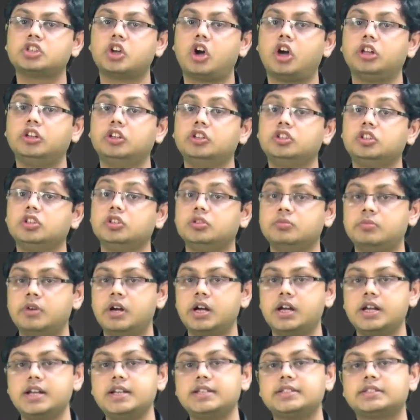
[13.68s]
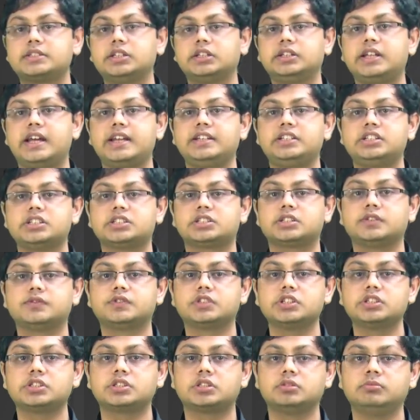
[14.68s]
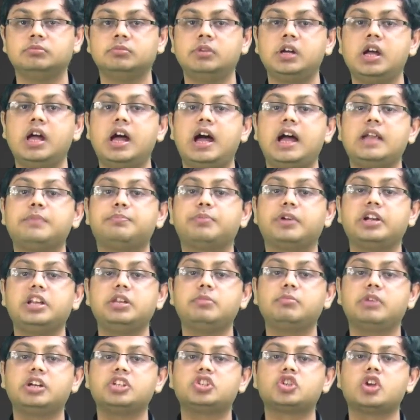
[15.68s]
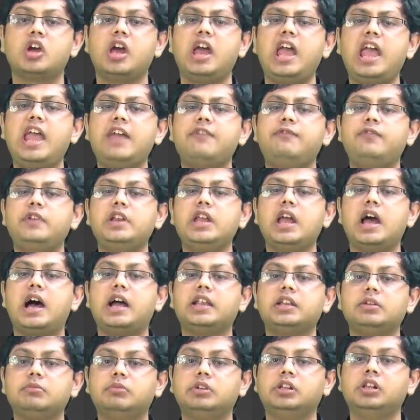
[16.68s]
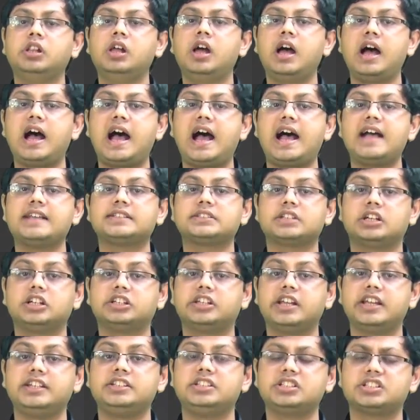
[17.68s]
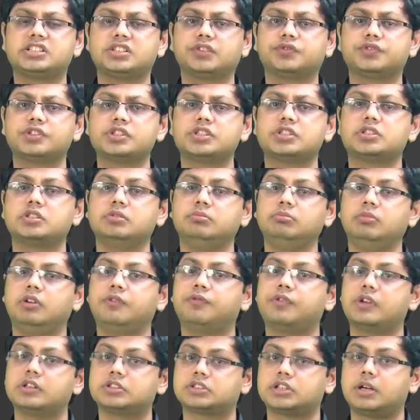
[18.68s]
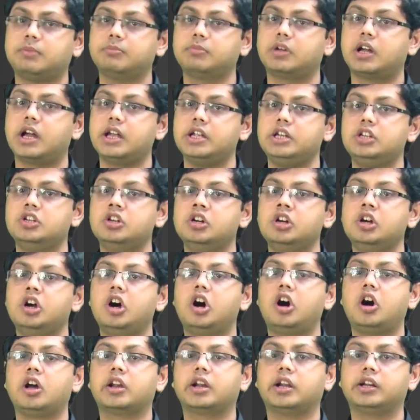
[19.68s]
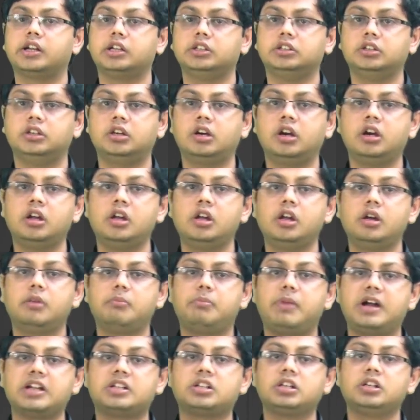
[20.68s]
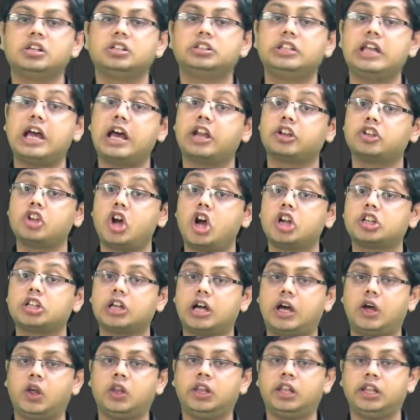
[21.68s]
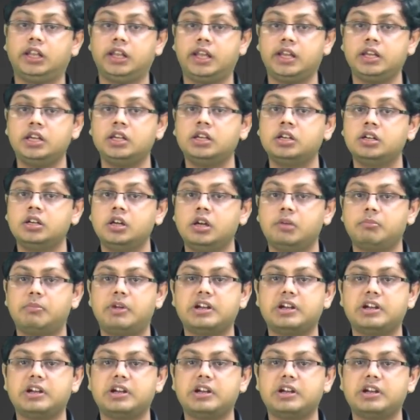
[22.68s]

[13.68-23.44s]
This hollow tube is the digestive system, and pretty much every animal has a digestive system of some kind or another. But they are not all alike.